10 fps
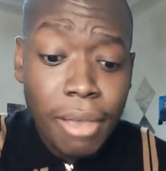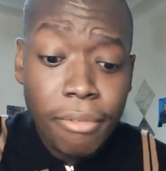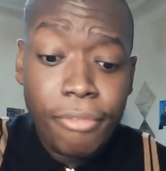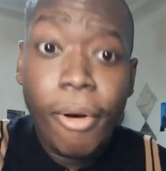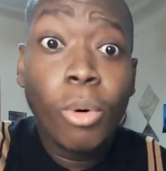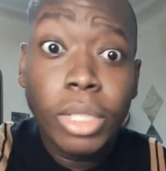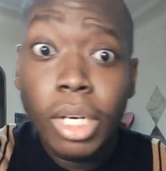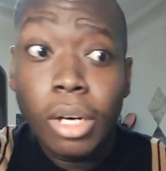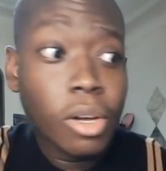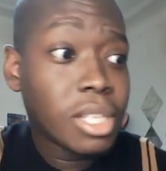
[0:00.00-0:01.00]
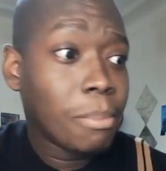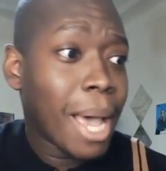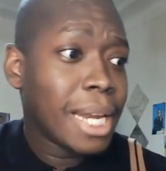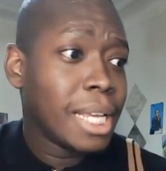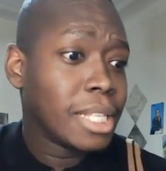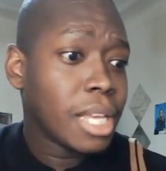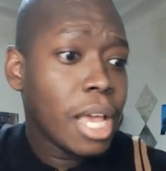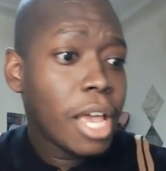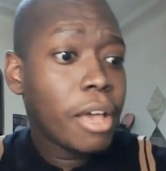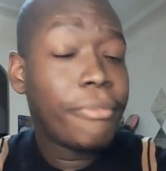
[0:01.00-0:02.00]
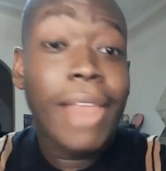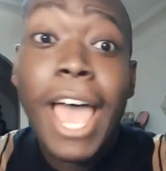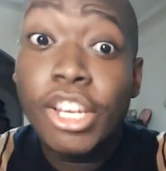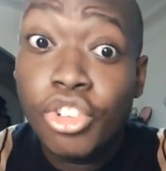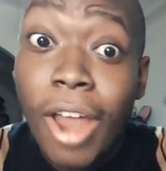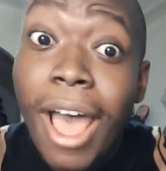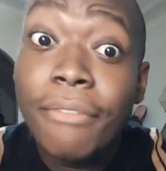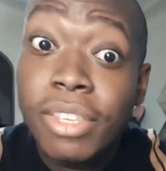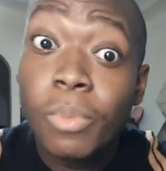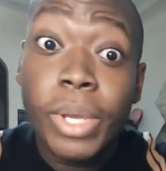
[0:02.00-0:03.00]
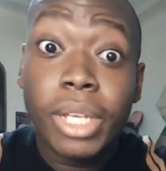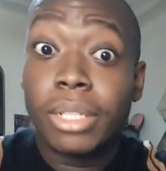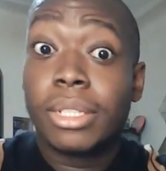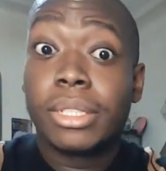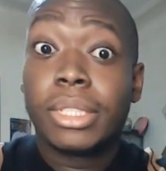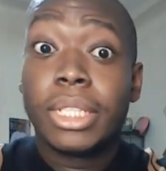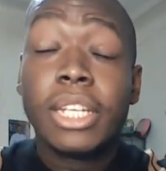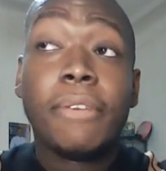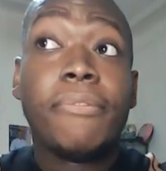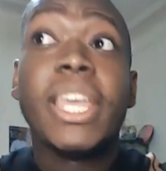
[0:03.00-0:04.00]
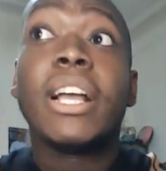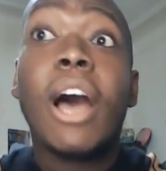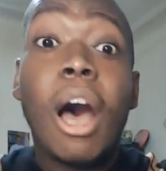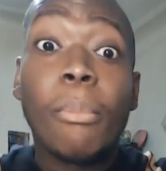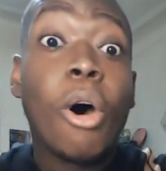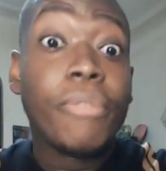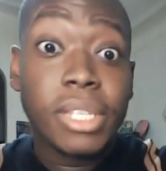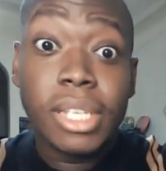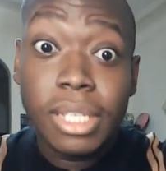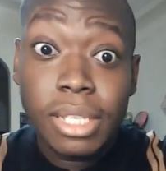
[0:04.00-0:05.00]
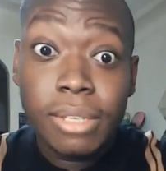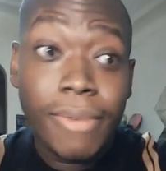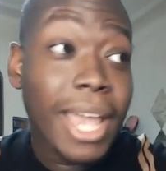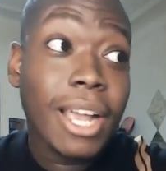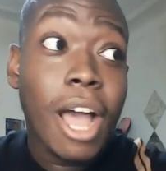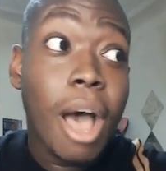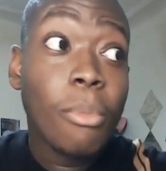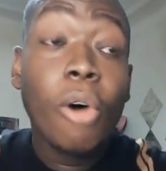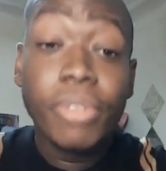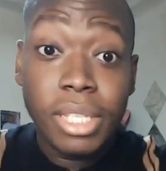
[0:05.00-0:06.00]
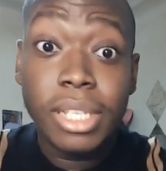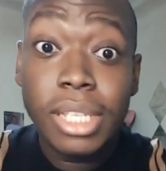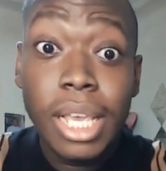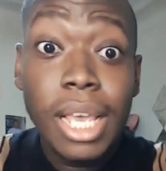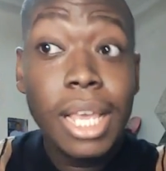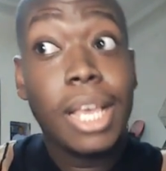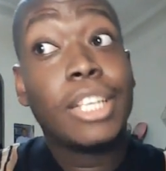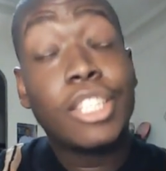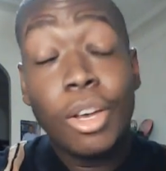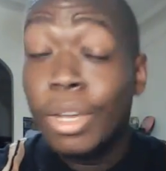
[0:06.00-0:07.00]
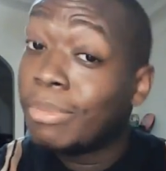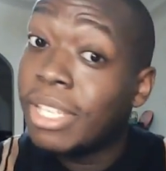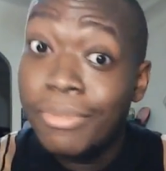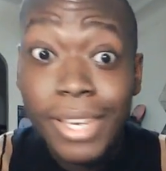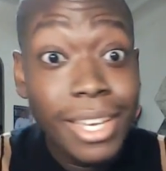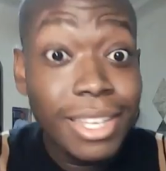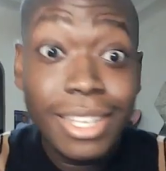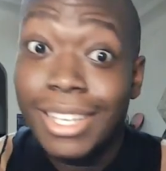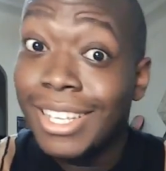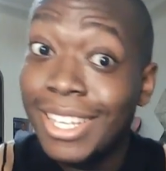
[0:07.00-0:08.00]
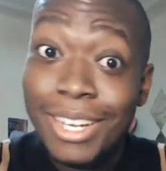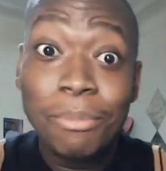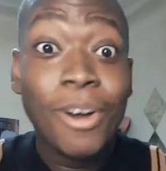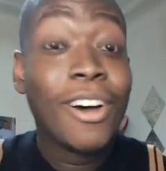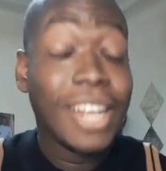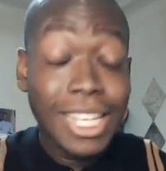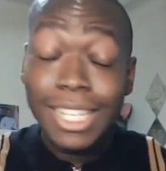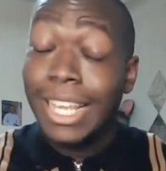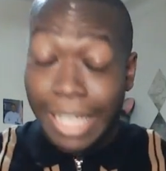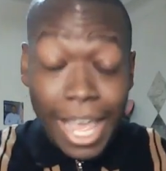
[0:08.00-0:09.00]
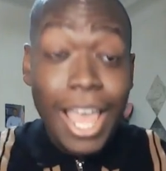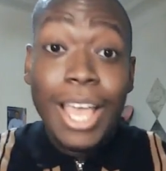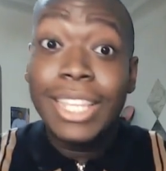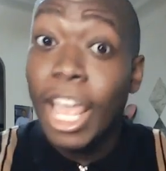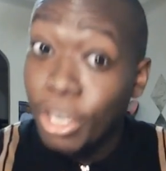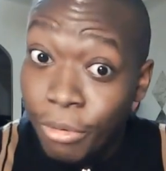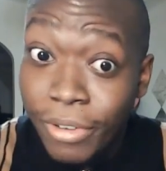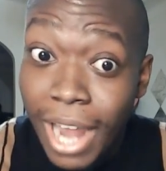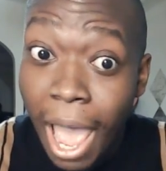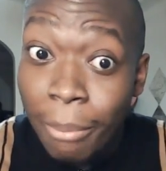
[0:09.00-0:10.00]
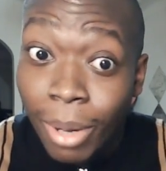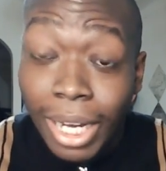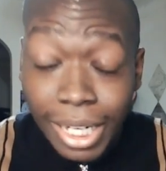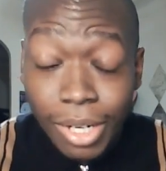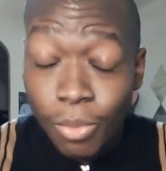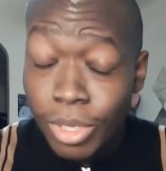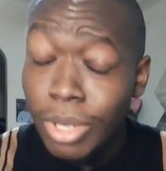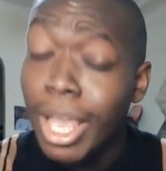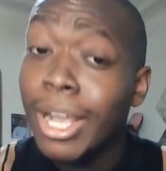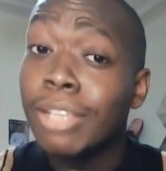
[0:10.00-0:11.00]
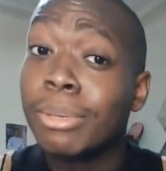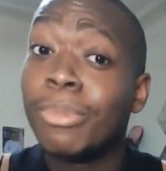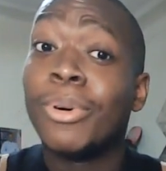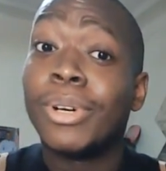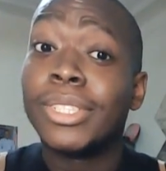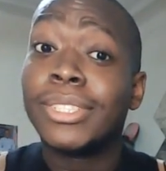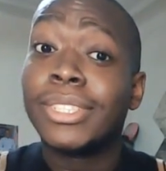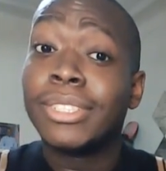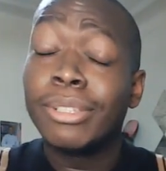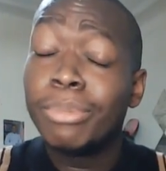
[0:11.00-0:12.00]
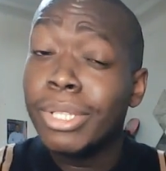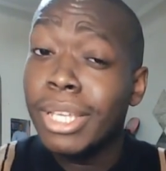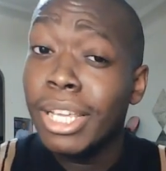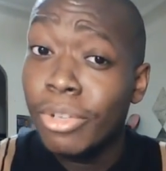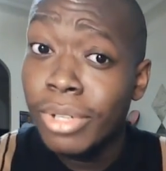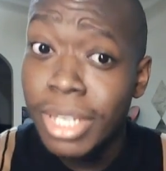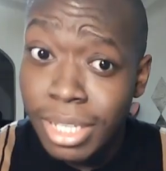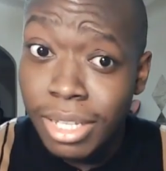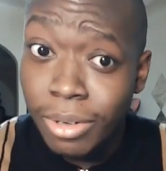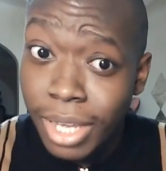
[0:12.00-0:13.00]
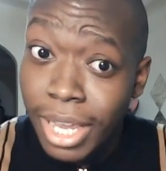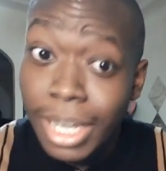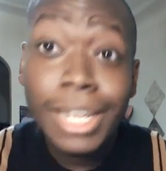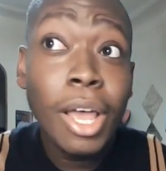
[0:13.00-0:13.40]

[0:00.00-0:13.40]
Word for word: folder or somebody's flash drive somewhere in the Viacom offices, Viacom offices. So MTV, come on, let let. Thank you for that, but we know y'all got some more. Don't be scared to release it, okay?